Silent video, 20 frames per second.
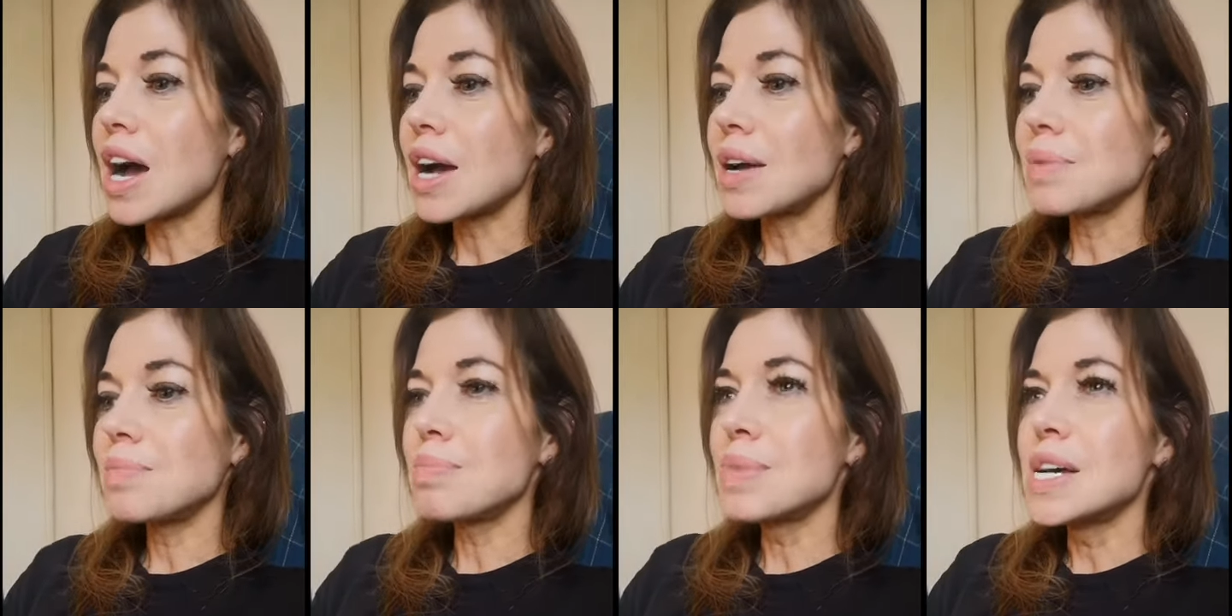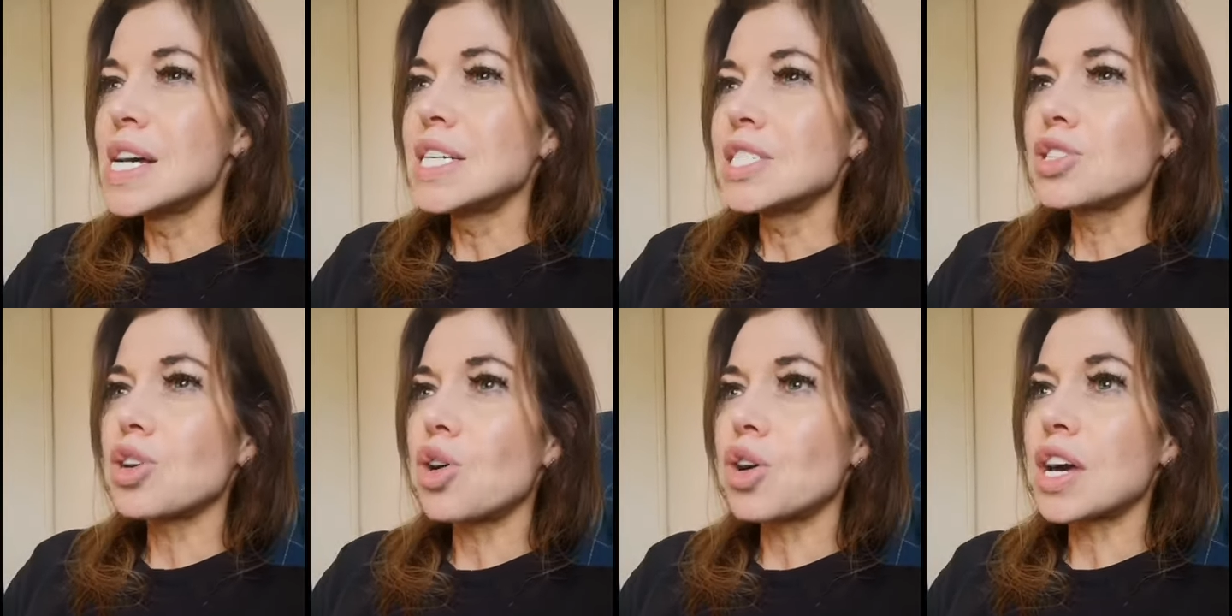I'm
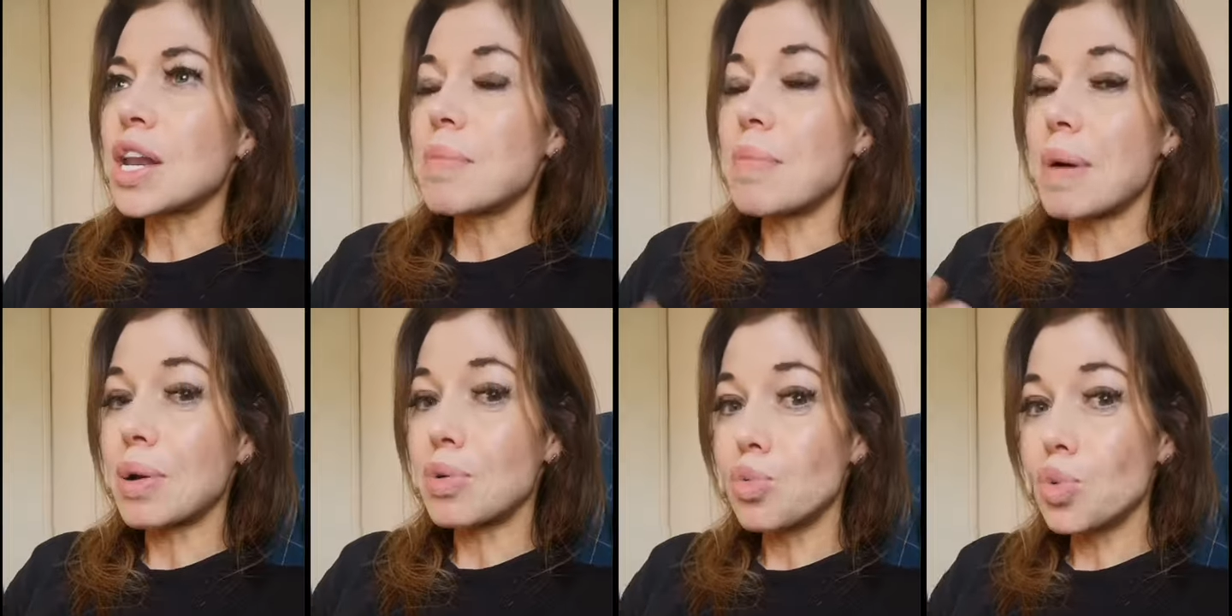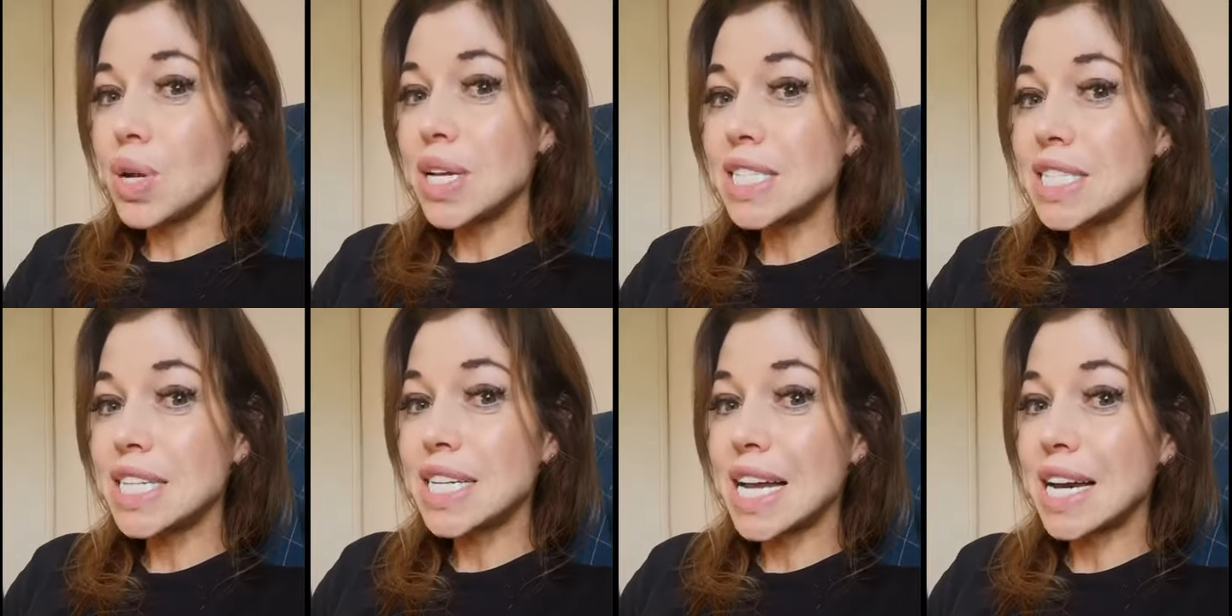talking about
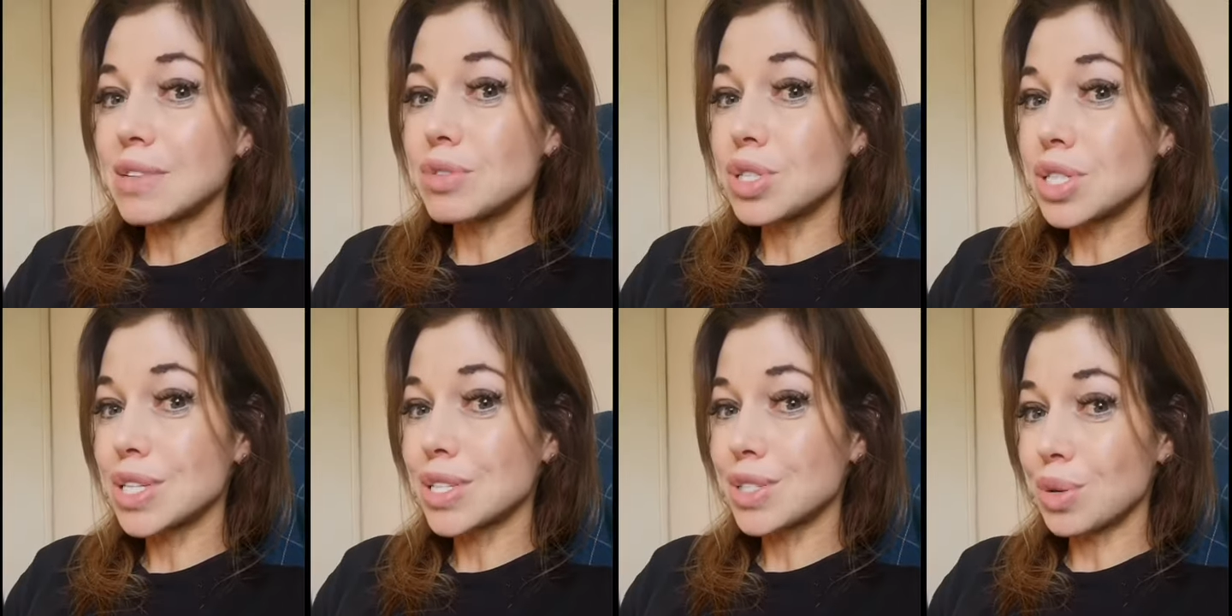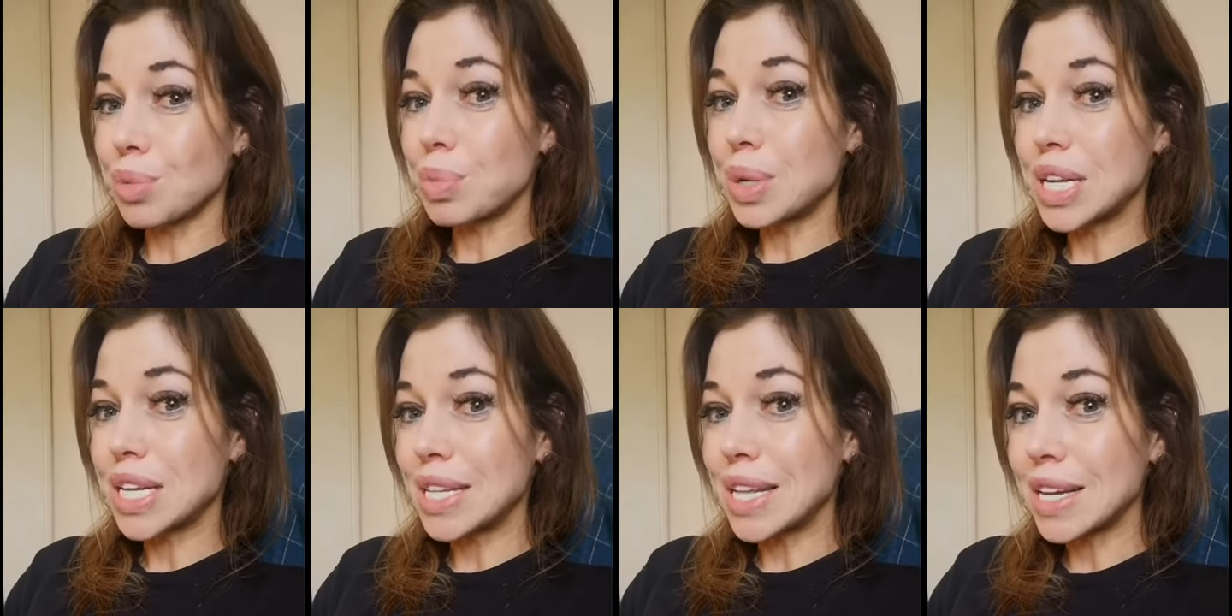reaching out to
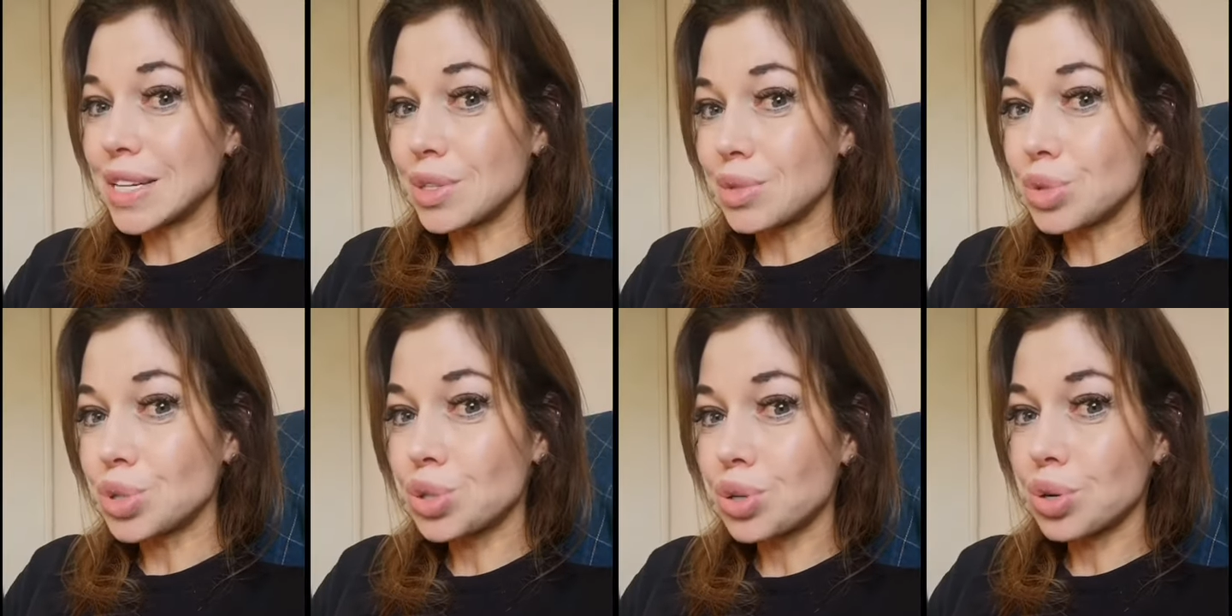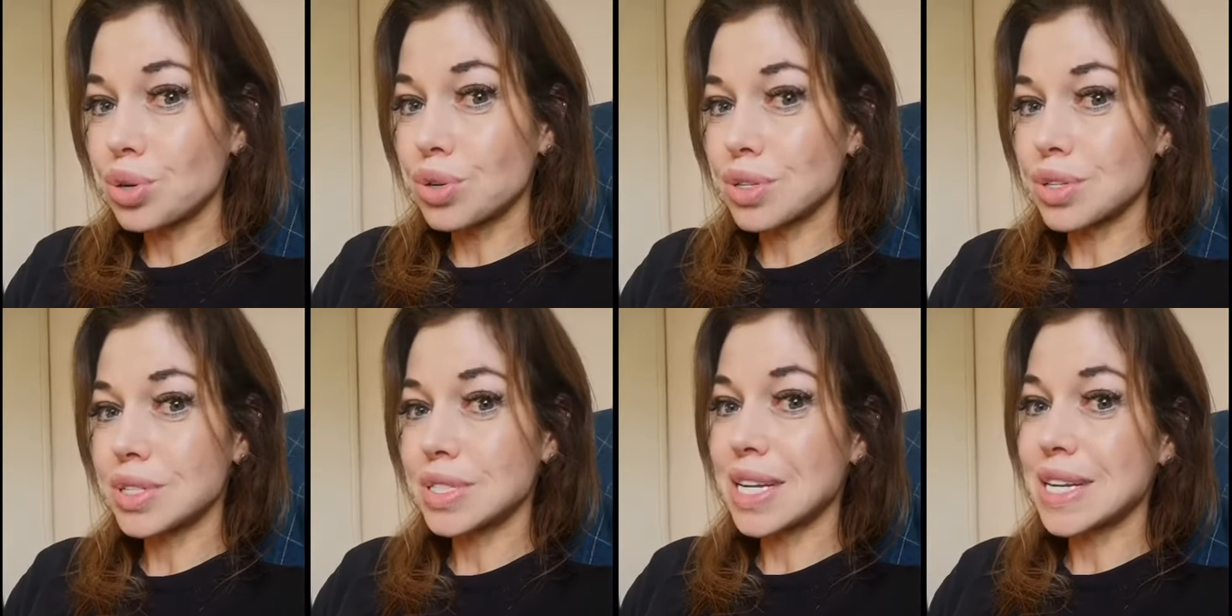somebody that you
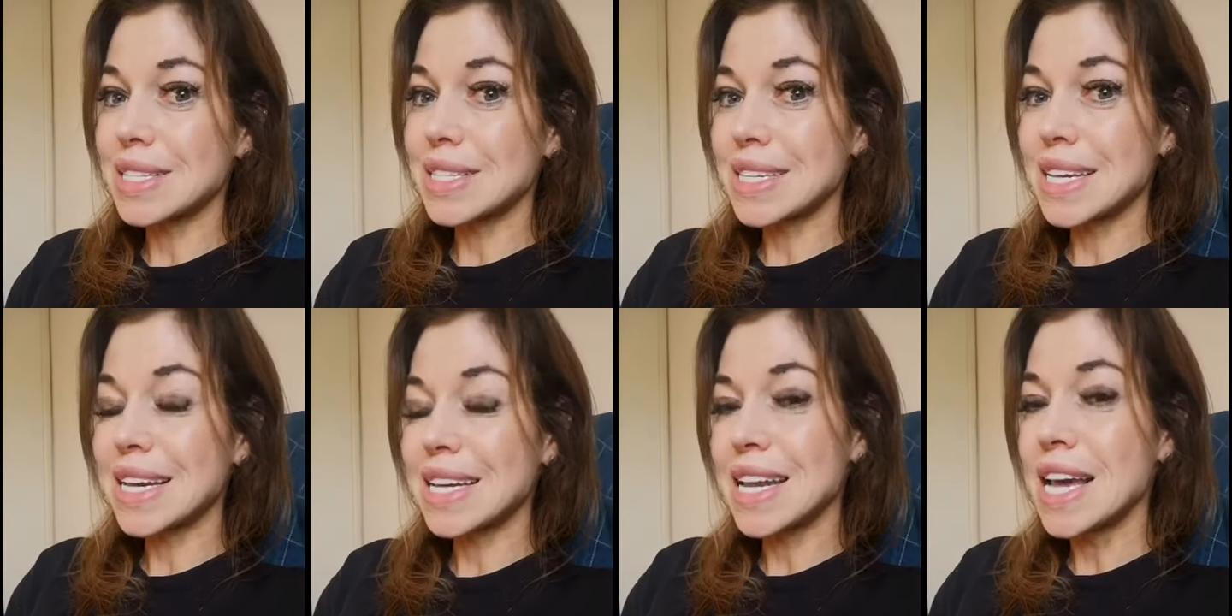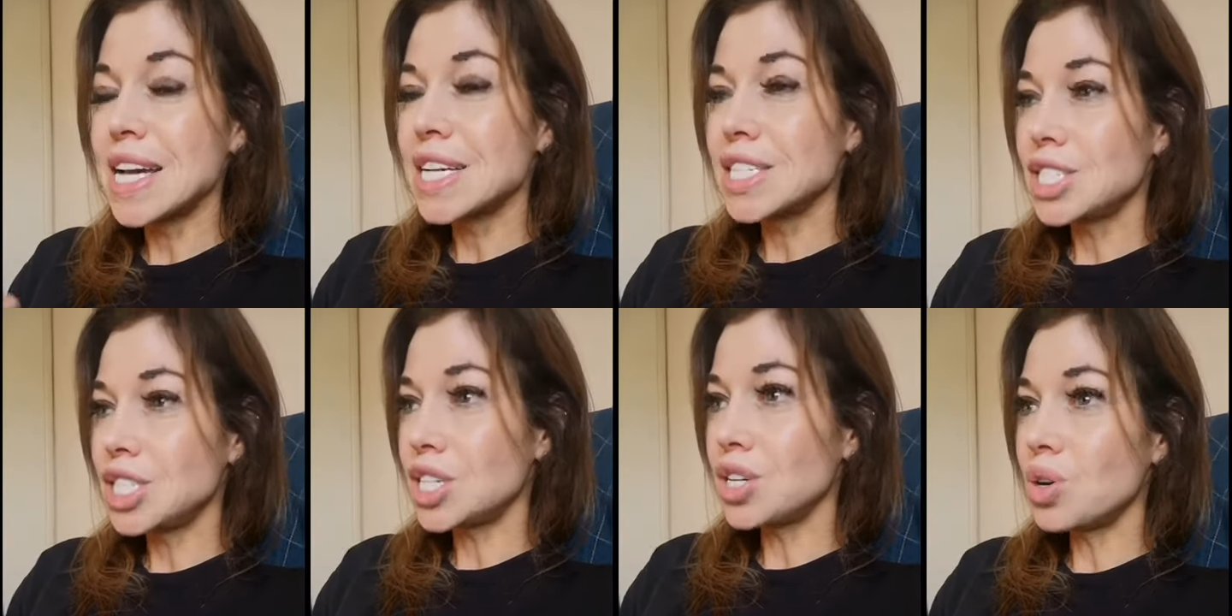trust and saying,
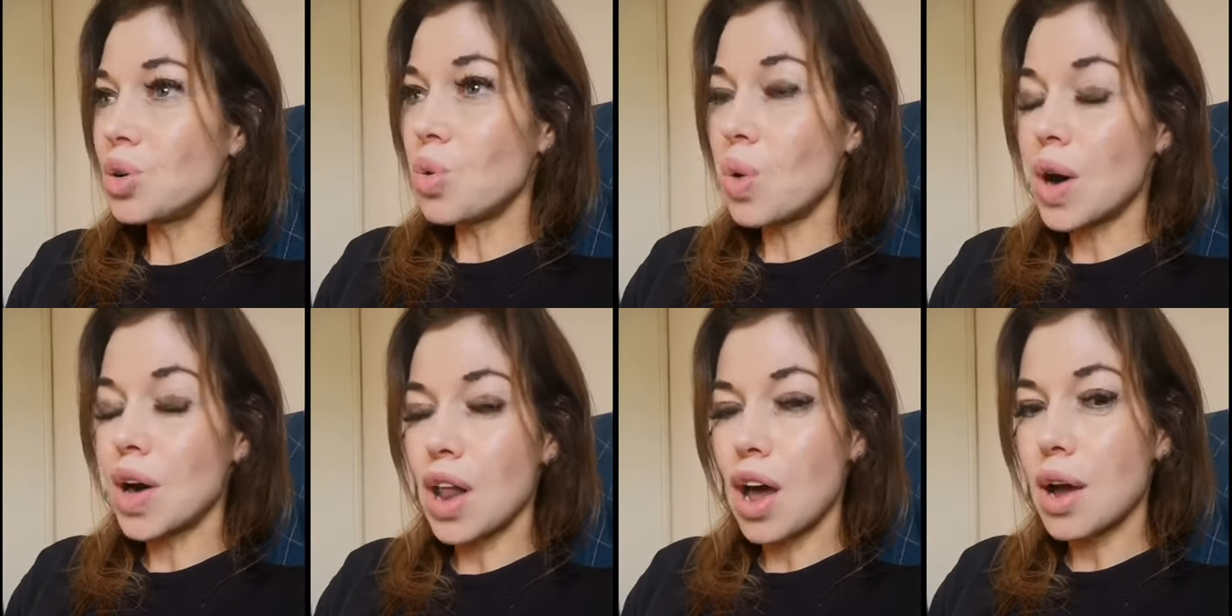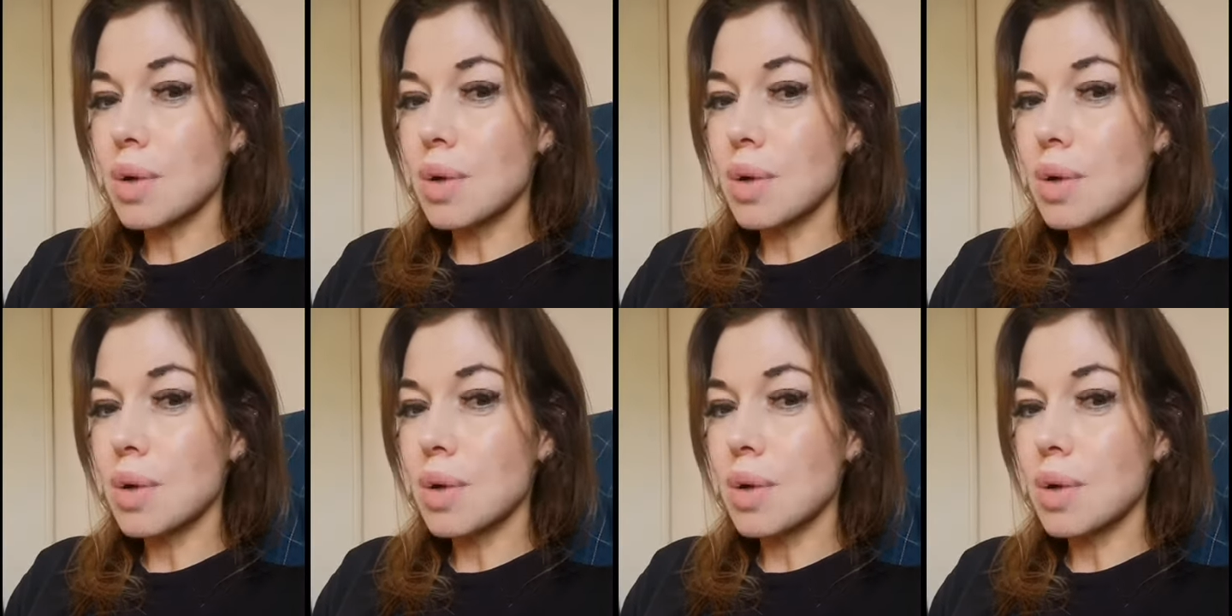do you know what?